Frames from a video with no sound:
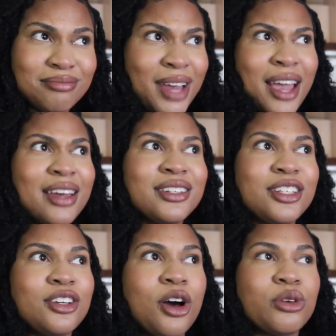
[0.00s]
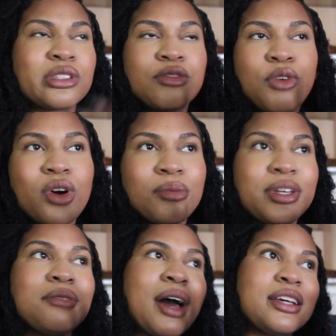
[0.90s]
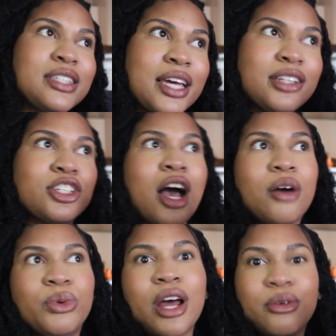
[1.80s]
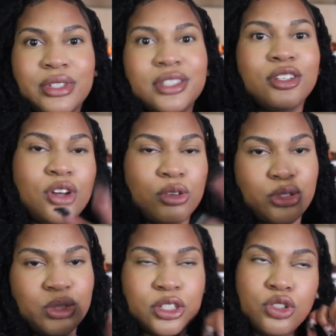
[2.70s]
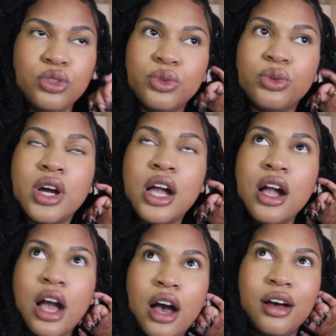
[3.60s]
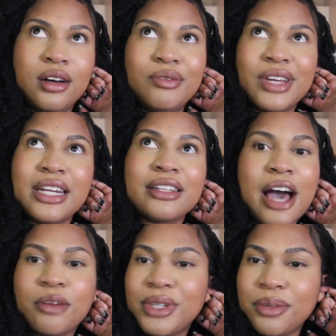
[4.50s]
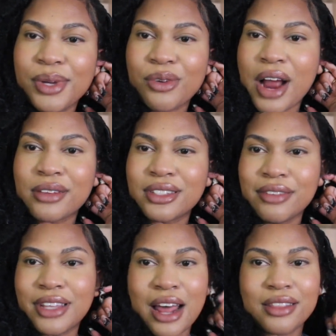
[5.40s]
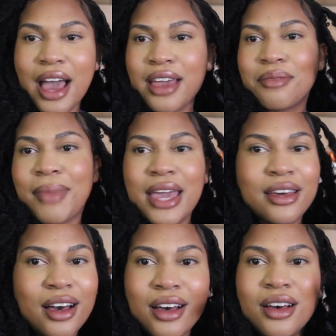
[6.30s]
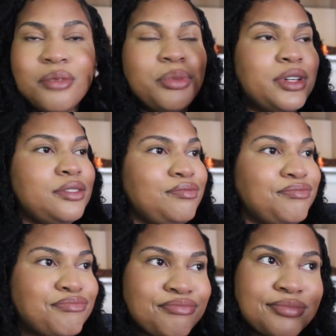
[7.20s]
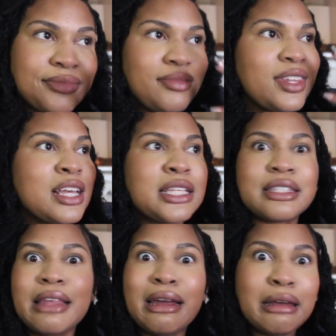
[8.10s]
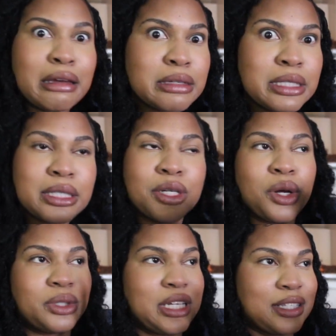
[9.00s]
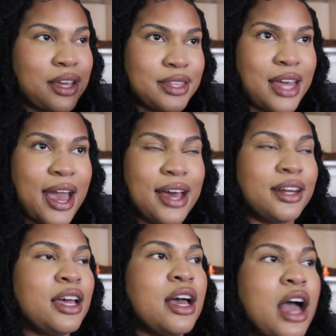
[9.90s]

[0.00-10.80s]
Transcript: And, you know, Sephora being my second job when I was, you know, doing two, um, it allowed me to be around stuff that I like, makeup, aesthetics, you know, things like that.